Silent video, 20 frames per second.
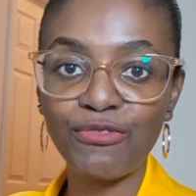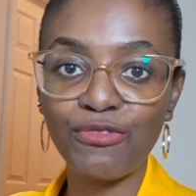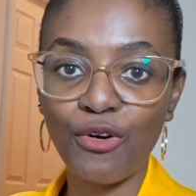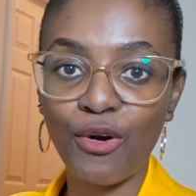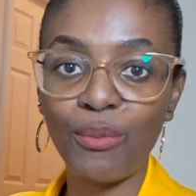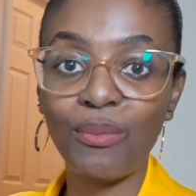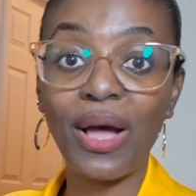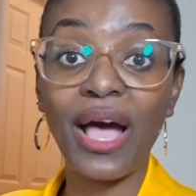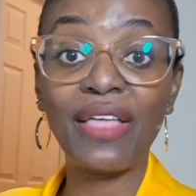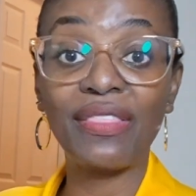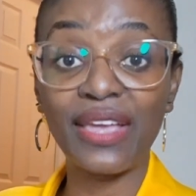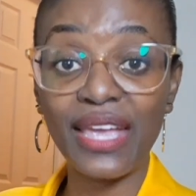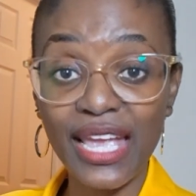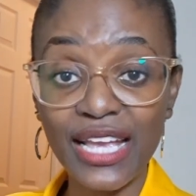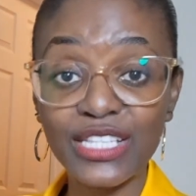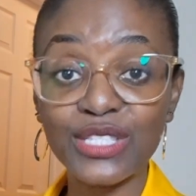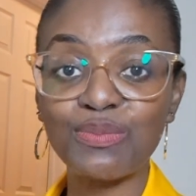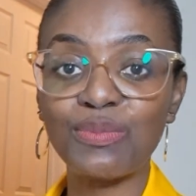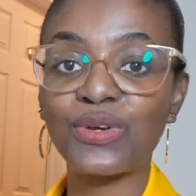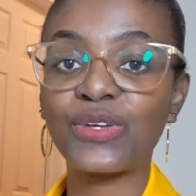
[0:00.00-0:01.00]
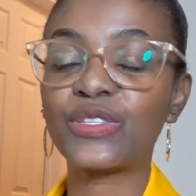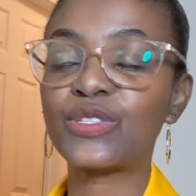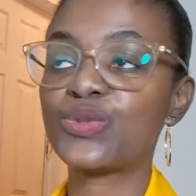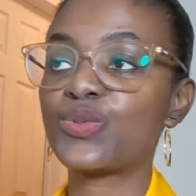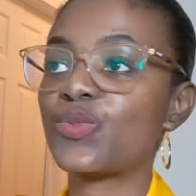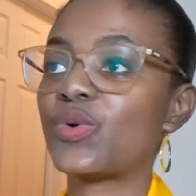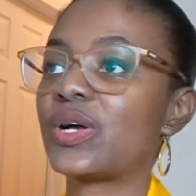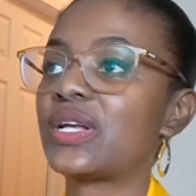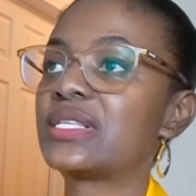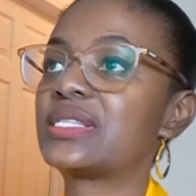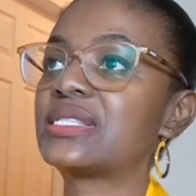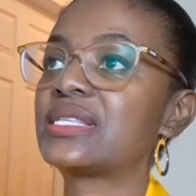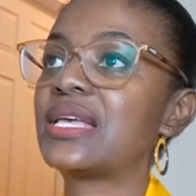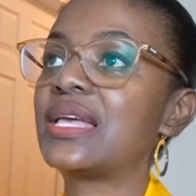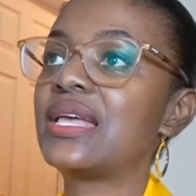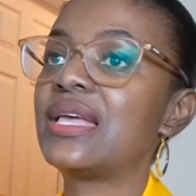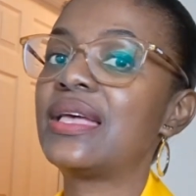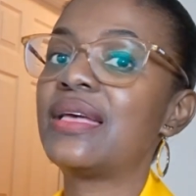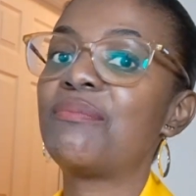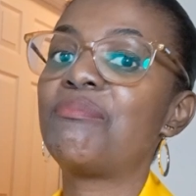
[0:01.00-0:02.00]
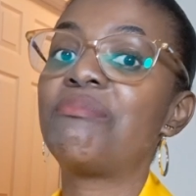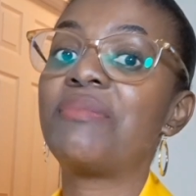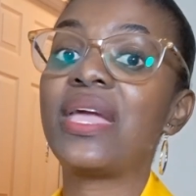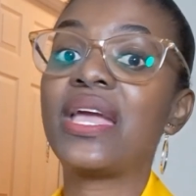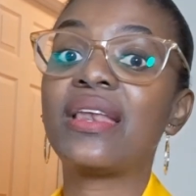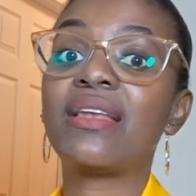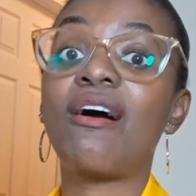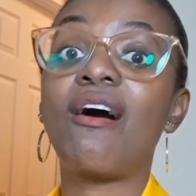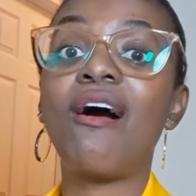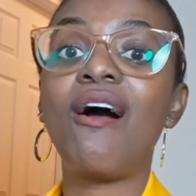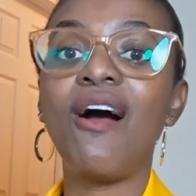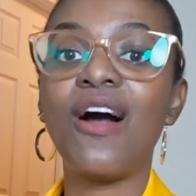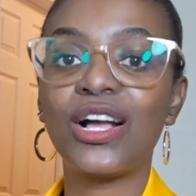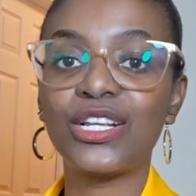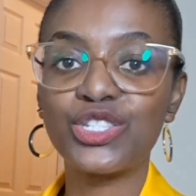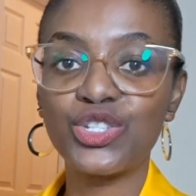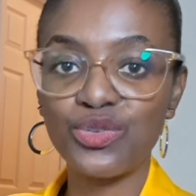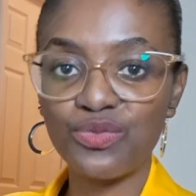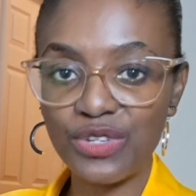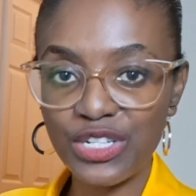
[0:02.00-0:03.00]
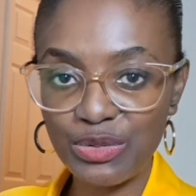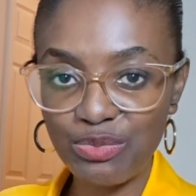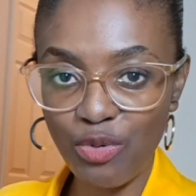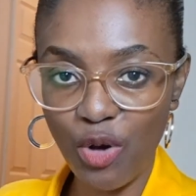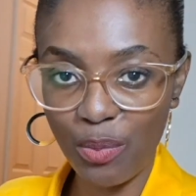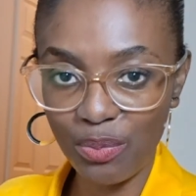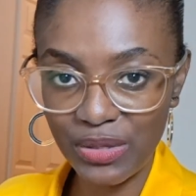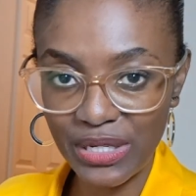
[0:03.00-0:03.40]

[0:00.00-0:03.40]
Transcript: from other experts was men are hard to reach